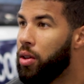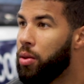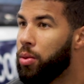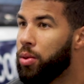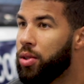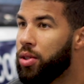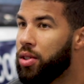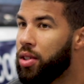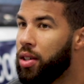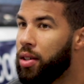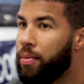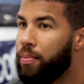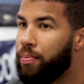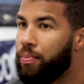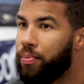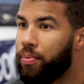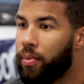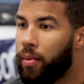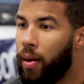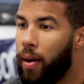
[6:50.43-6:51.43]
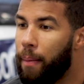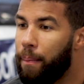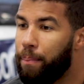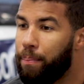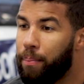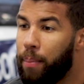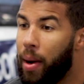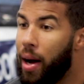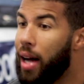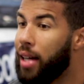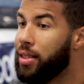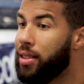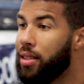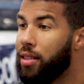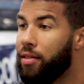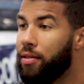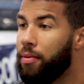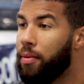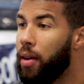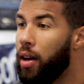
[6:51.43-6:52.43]
It was a
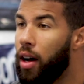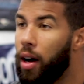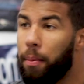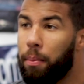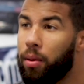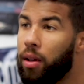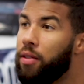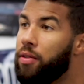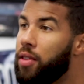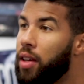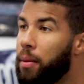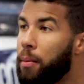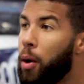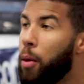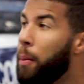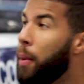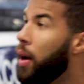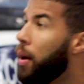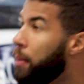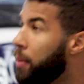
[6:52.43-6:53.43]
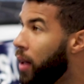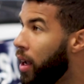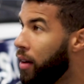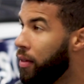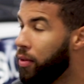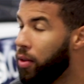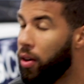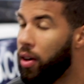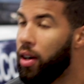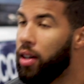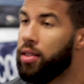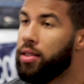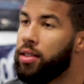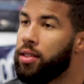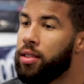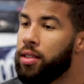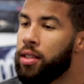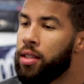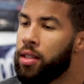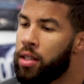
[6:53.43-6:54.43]
positive, uplifting momentum day for
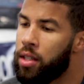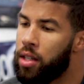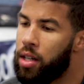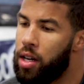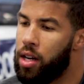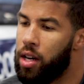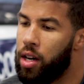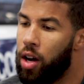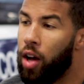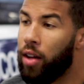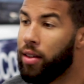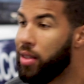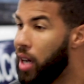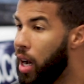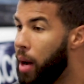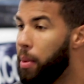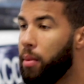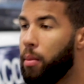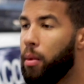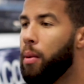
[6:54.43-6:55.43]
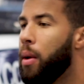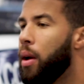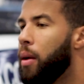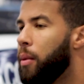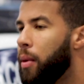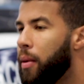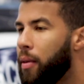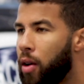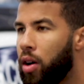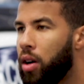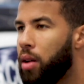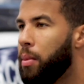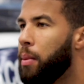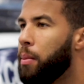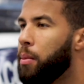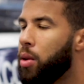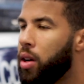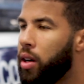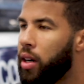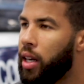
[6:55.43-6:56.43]
us on top of the momentum we've already
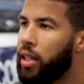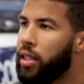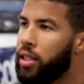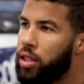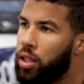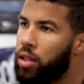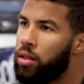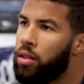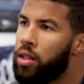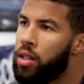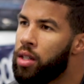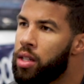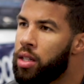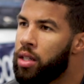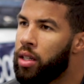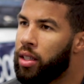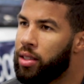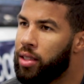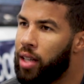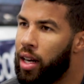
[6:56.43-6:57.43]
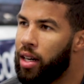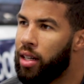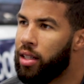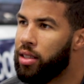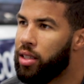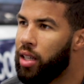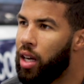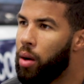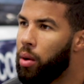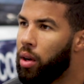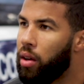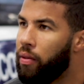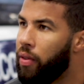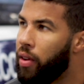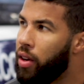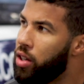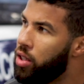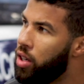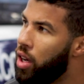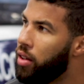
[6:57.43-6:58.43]
been bringing. So excited to see how we can
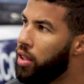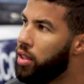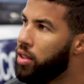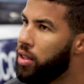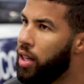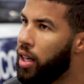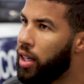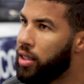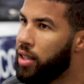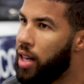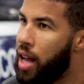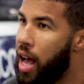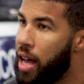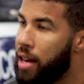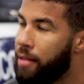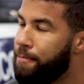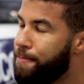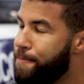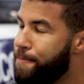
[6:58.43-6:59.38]
finish out these next 9.